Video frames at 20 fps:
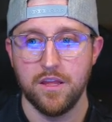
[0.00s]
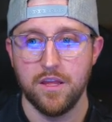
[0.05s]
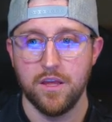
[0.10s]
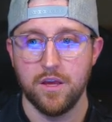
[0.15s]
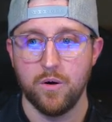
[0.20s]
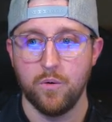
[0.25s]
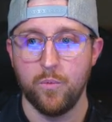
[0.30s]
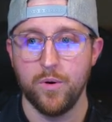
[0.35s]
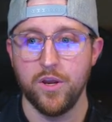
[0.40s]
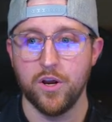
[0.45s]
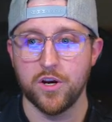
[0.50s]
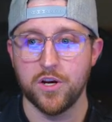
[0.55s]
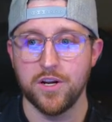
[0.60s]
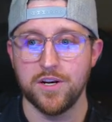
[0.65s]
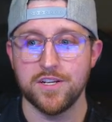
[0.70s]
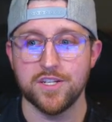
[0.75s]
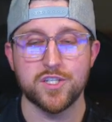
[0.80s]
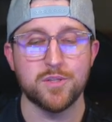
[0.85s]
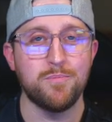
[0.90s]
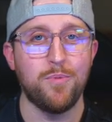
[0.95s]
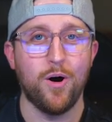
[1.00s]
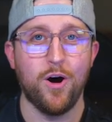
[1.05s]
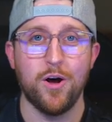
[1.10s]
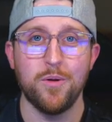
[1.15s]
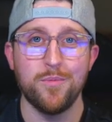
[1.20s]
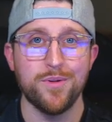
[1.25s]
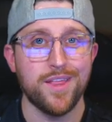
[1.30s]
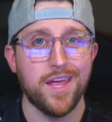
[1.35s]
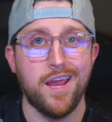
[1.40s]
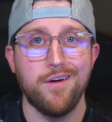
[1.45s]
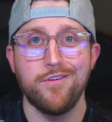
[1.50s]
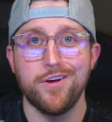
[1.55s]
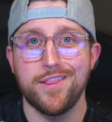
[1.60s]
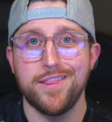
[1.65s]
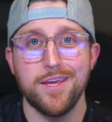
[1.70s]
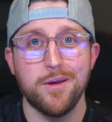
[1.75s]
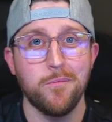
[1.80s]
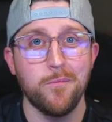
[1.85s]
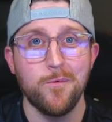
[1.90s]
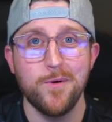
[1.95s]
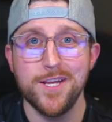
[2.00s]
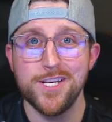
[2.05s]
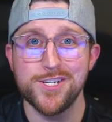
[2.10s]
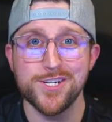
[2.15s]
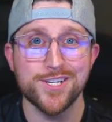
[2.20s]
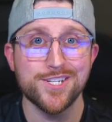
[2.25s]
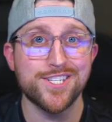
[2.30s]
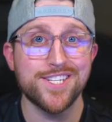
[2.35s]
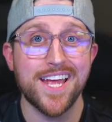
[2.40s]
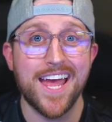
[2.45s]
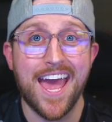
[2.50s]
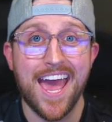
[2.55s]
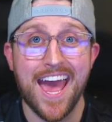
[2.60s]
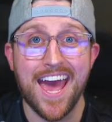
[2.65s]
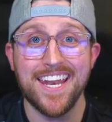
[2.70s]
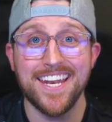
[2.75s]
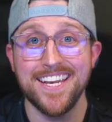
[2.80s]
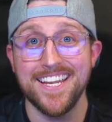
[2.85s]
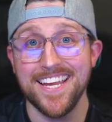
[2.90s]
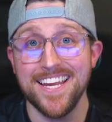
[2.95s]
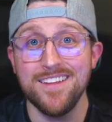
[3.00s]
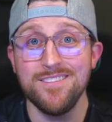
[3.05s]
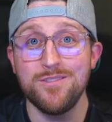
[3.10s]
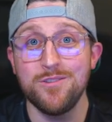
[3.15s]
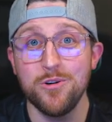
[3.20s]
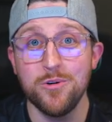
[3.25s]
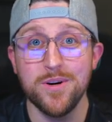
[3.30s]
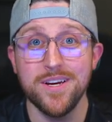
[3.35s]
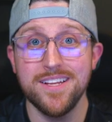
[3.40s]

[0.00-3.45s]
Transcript: we are going to spawn with everything we just added into it.